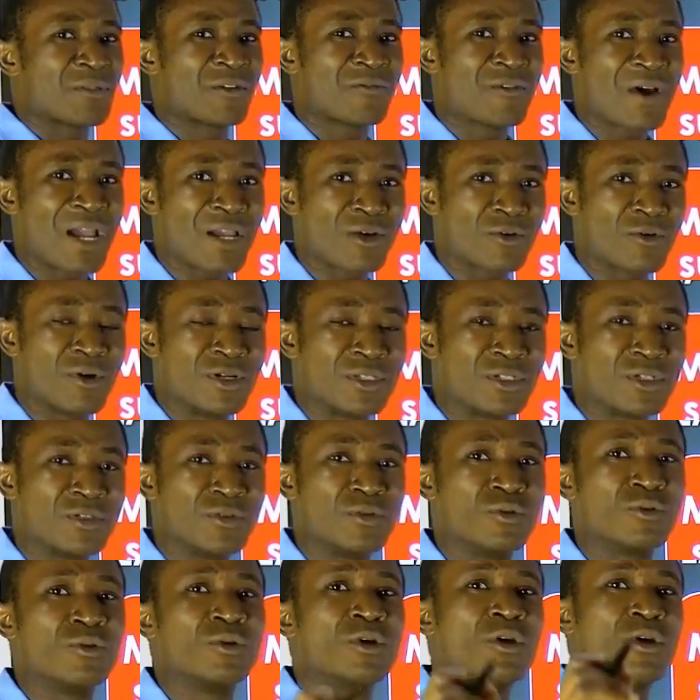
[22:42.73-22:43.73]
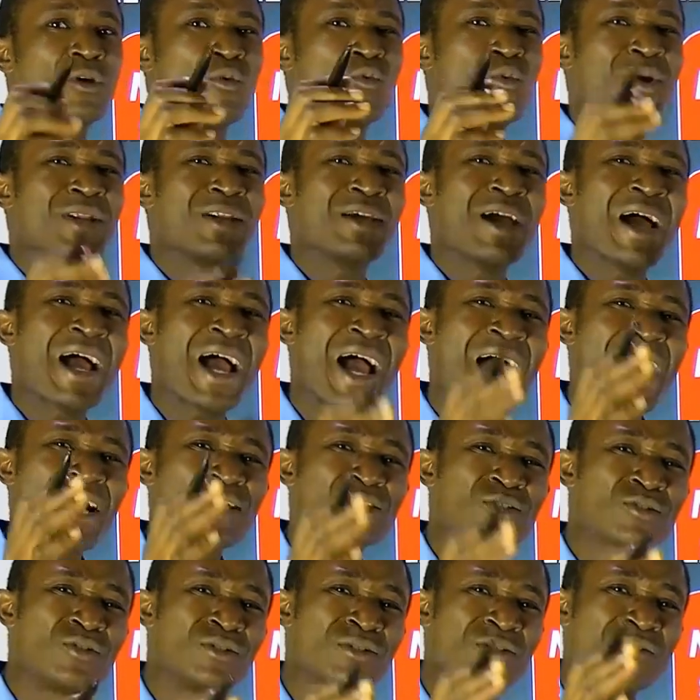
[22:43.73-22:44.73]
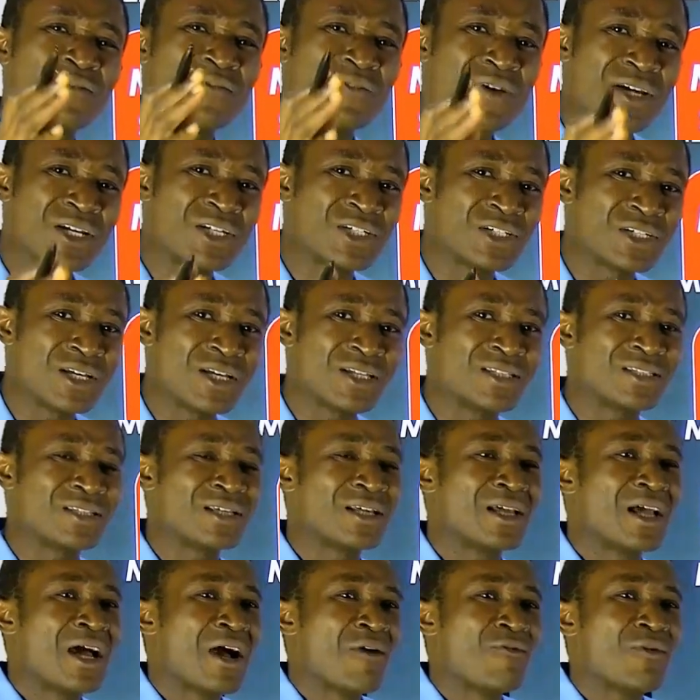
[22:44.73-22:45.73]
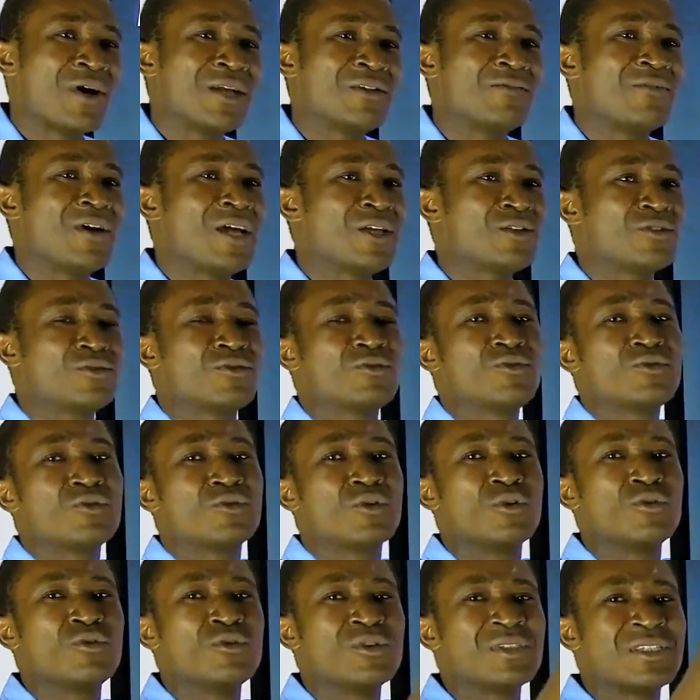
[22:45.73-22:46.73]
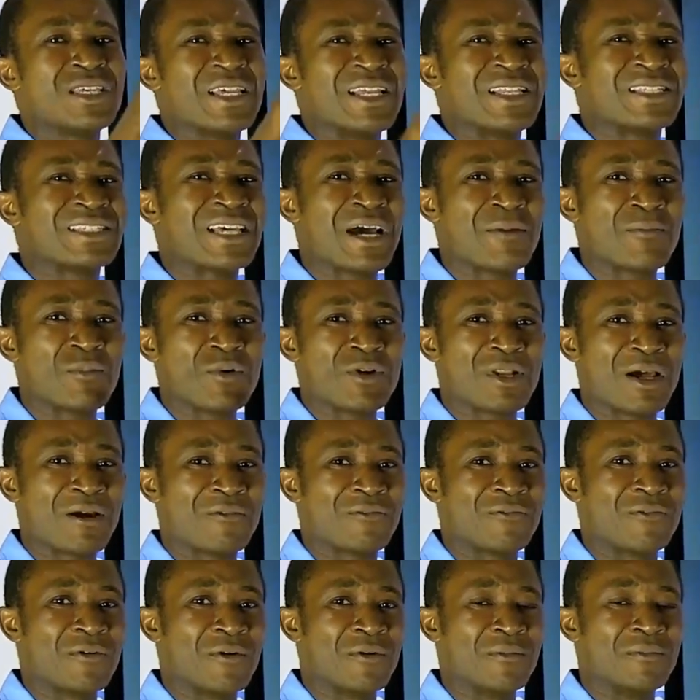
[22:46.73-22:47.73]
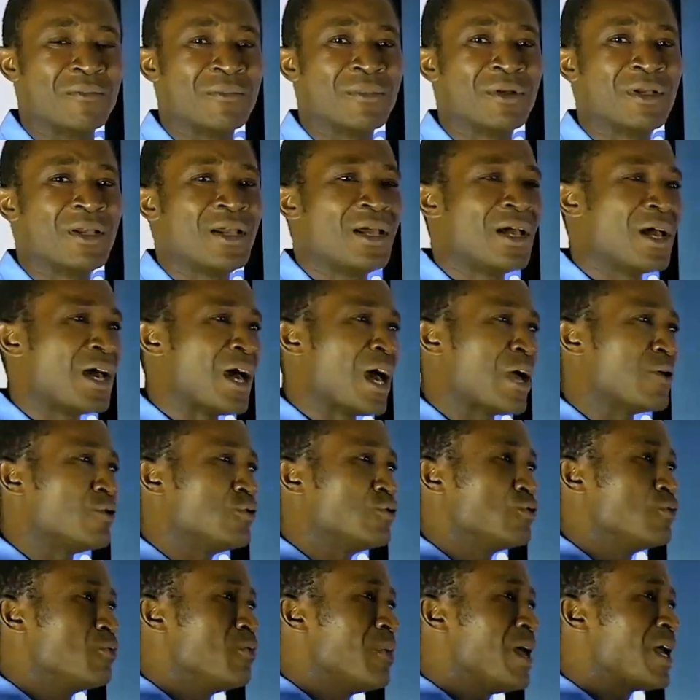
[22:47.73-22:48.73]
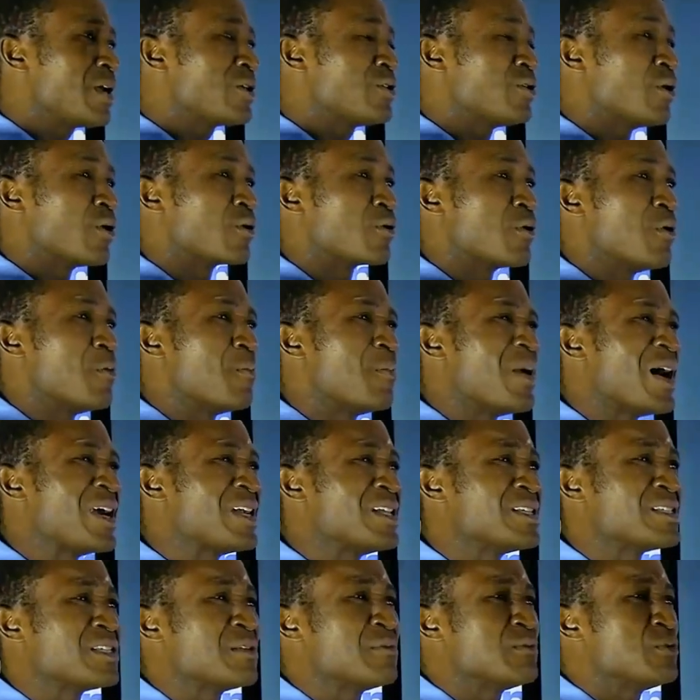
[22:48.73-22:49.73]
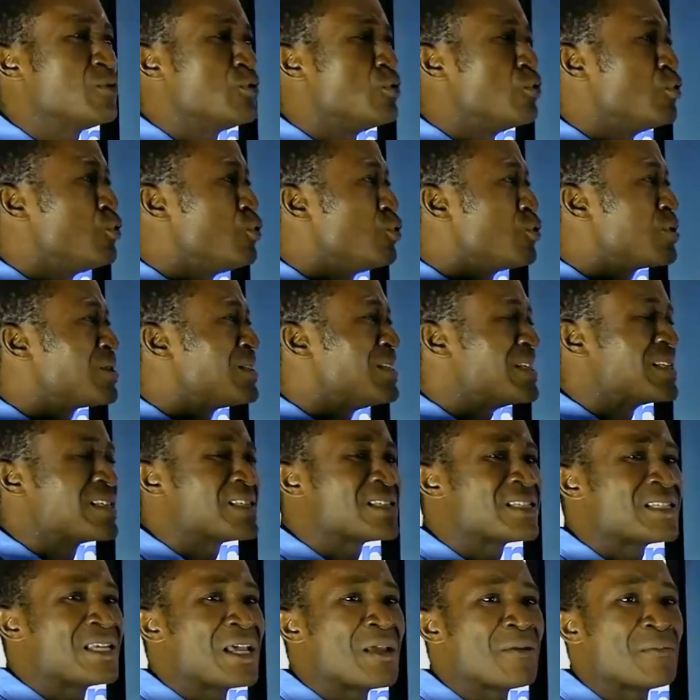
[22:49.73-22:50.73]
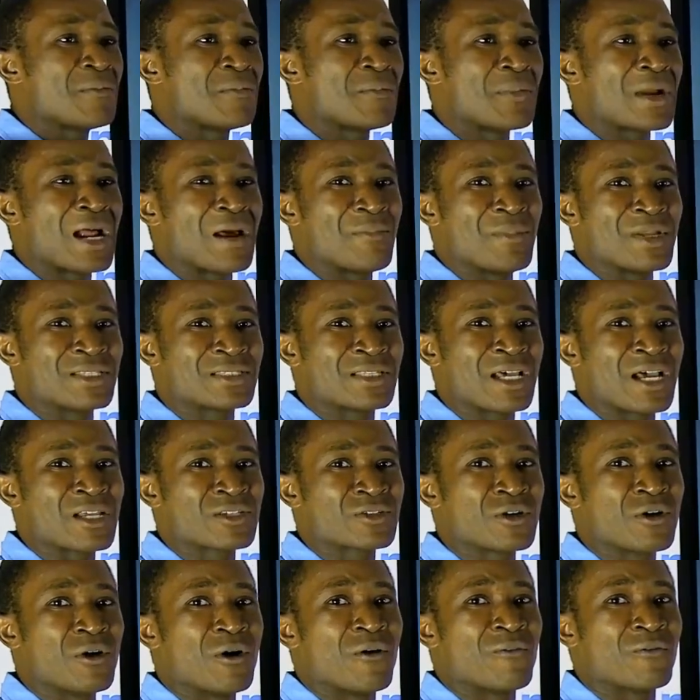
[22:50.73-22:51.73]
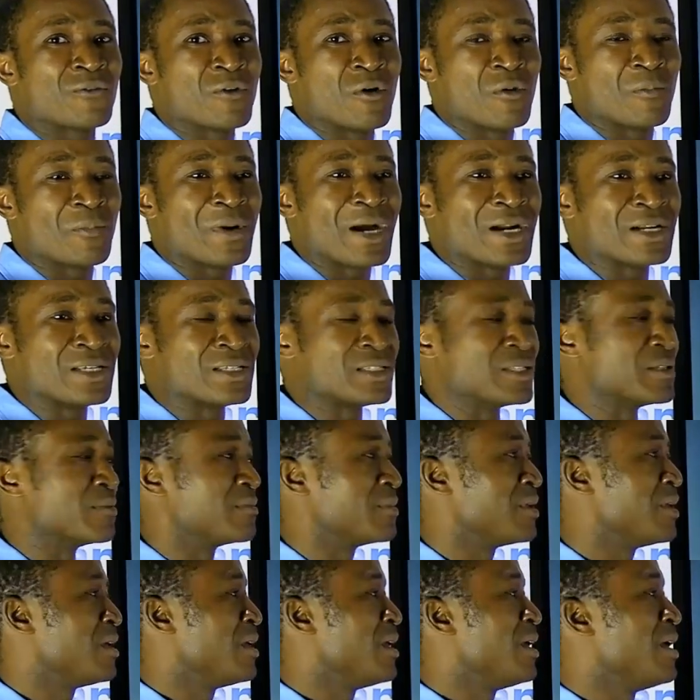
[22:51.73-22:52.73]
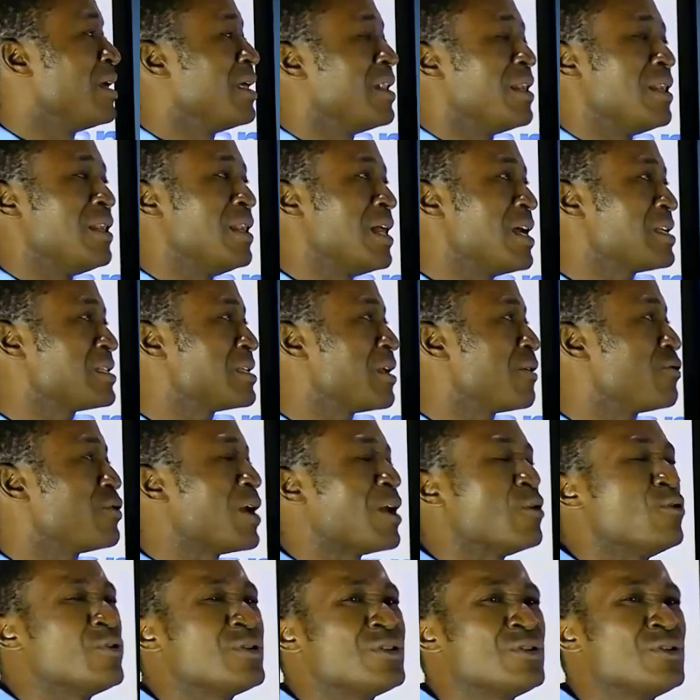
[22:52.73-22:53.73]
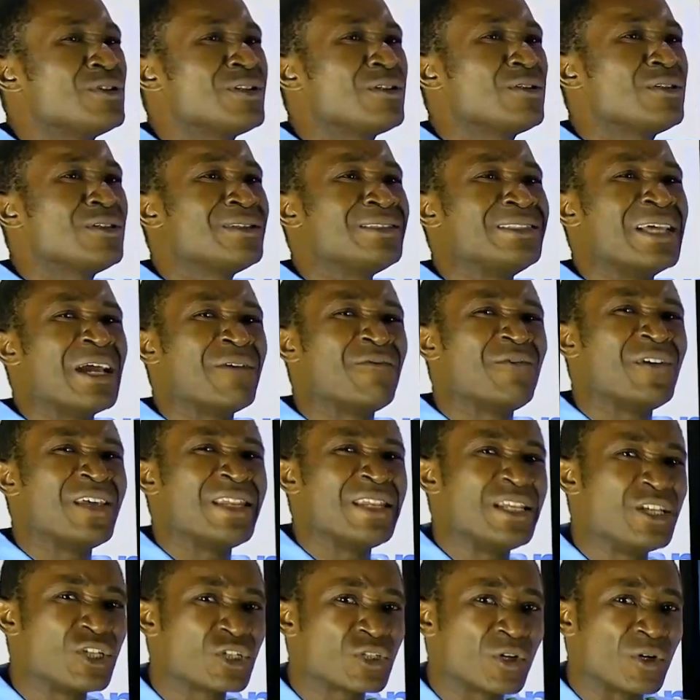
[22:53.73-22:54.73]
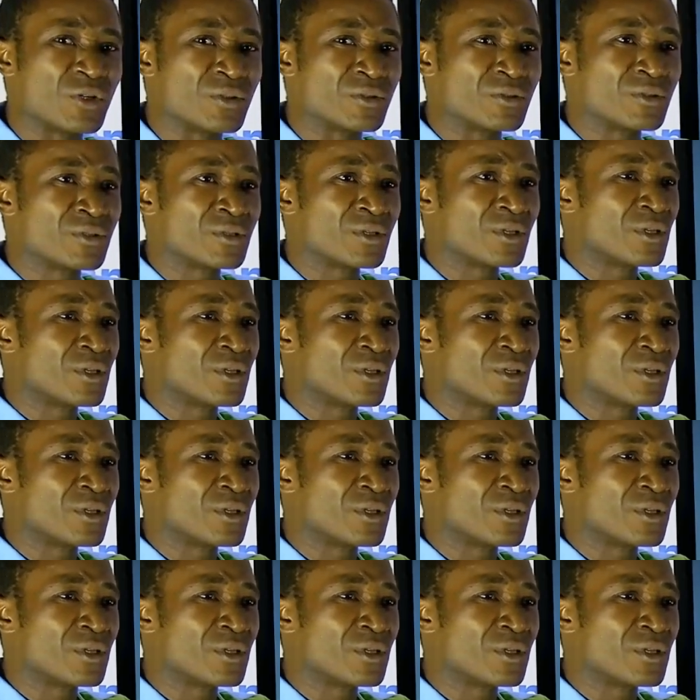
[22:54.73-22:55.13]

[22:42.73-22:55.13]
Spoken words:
Before I continue, when you are asked to differentiate, I would advise you to use a tabular form. And you make your comparison, you use the same parameters of comparison. Let's say you are using definition.